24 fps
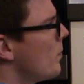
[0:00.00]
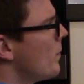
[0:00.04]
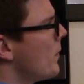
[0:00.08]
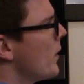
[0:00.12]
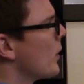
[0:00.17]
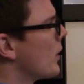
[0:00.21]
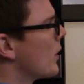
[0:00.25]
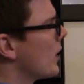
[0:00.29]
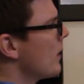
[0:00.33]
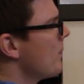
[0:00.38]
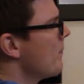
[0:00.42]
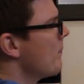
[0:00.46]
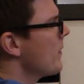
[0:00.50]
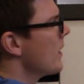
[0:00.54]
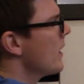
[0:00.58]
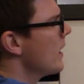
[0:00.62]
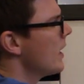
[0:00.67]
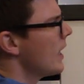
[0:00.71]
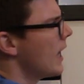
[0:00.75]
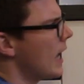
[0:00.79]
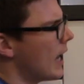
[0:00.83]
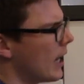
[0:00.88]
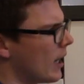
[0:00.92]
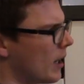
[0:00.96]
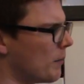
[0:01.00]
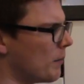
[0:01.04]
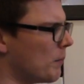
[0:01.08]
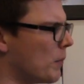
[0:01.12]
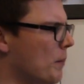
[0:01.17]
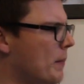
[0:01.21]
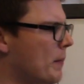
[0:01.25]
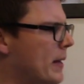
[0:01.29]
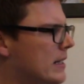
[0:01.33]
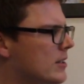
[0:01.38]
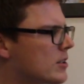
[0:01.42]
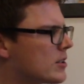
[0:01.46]
Okay,
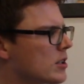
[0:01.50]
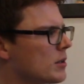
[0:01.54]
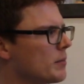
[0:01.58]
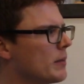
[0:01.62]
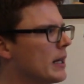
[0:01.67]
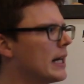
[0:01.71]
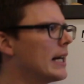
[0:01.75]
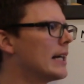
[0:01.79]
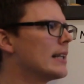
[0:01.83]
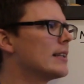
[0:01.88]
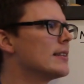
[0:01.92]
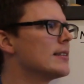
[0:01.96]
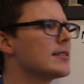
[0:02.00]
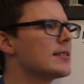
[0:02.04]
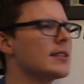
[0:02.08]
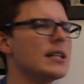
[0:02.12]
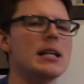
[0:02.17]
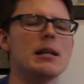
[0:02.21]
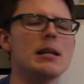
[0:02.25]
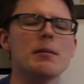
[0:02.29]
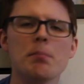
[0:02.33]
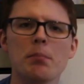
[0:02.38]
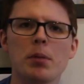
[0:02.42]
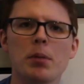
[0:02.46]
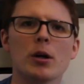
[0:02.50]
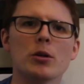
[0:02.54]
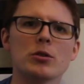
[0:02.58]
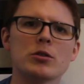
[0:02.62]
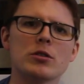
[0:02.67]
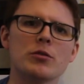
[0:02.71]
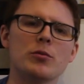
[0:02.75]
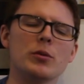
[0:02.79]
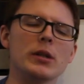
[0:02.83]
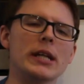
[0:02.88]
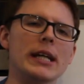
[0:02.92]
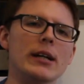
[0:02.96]
momentum and impulse
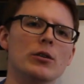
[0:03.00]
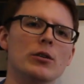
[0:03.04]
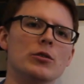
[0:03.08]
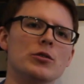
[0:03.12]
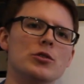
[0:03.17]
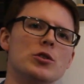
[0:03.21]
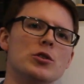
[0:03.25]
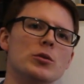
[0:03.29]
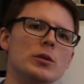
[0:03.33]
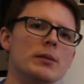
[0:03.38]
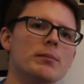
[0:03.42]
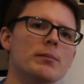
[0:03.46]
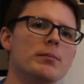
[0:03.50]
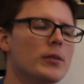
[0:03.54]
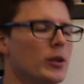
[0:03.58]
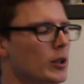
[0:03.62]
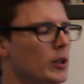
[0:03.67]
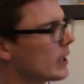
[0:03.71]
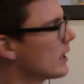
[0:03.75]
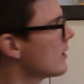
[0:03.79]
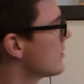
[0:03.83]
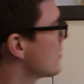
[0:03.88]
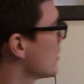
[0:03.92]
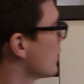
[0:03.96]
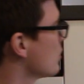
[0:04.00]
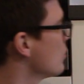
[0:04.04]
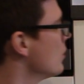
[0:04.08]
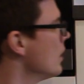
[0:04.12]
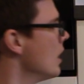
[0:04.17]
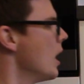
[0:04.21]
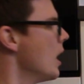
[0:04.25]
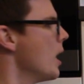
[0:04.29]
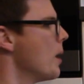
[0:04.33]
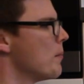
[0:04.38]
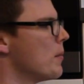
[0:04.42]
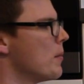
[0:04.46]
if we get onto it. Okay, so
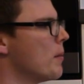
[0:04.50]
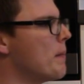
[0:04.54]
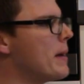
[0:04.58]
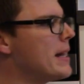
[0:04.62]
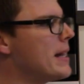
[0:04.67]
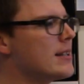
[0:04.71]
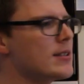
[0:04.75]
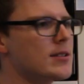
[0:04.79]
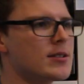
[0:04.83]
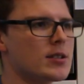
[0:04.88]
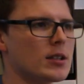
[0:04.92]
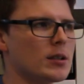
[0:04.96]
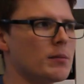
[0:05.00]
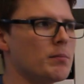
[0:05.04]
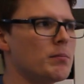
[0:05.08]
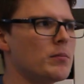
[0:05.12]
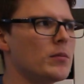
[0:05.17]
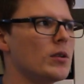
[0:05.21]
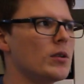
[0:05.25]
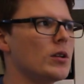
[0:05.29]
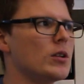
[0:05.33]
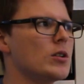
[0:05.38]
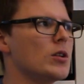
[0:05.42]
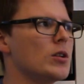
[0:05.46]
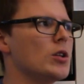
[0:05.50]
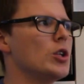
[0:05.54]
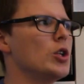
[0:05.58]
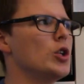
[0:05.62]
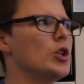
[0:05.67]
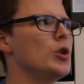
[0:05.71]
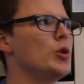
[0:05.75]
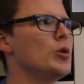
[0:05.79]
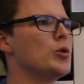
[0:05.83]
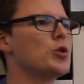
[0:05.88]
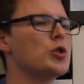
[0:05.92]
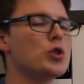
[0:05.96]
momentum,
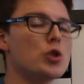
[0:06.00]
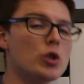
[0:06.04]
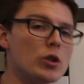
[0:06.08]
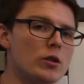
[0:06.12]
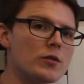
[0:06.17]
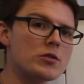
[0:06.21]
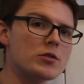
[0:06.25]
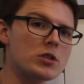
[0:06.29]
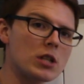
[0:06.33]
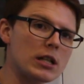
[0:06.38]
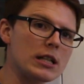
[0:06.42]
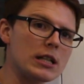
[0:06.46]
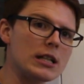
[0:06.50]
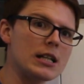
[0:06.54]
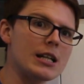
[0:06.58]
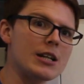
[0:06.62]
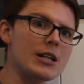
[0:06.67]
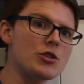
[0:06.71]
you should have studied it